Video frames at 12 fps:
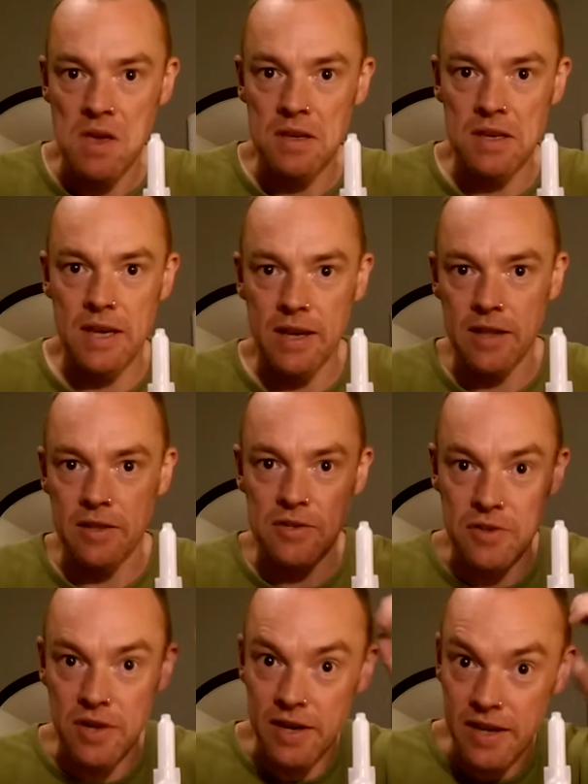you ain't getting it
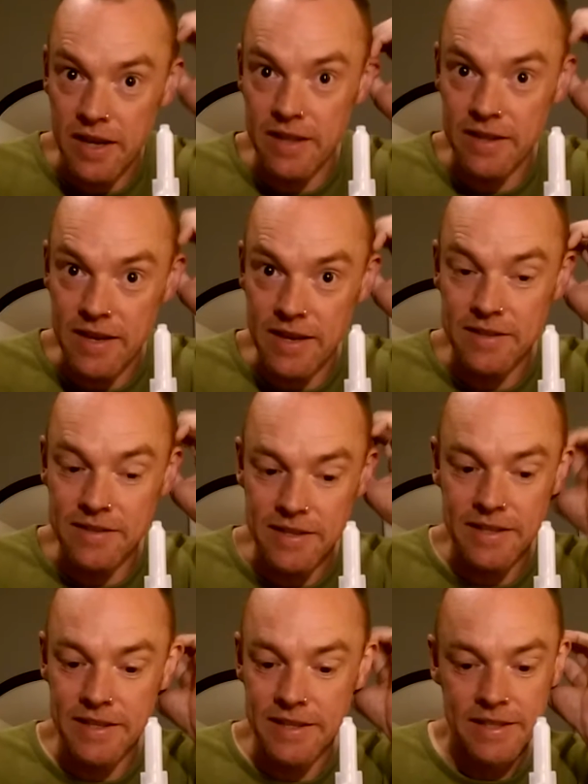straight again, I guarantee
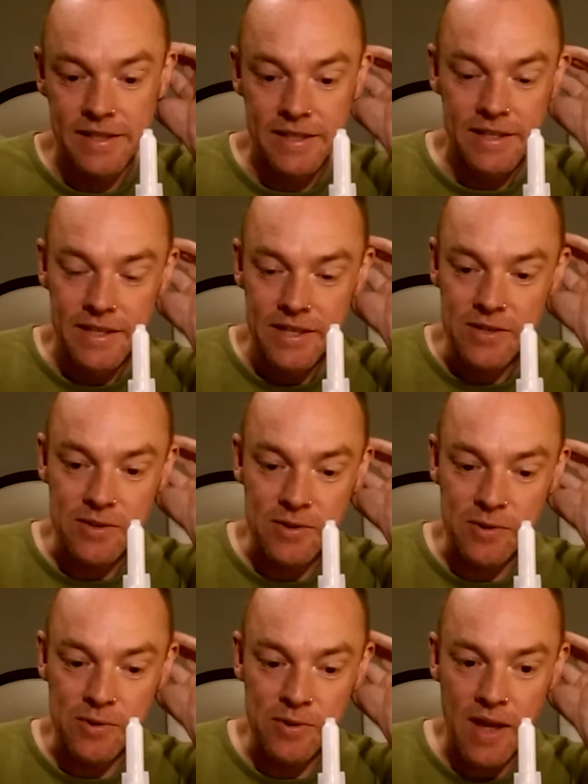you.
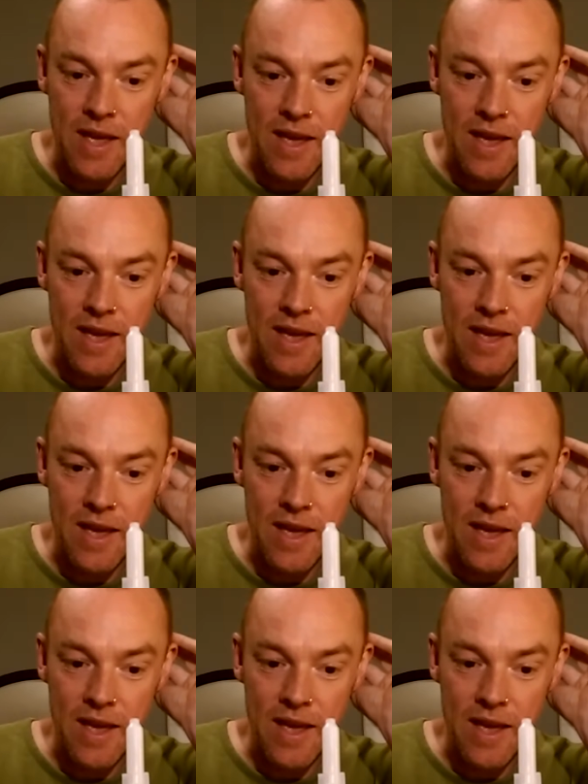So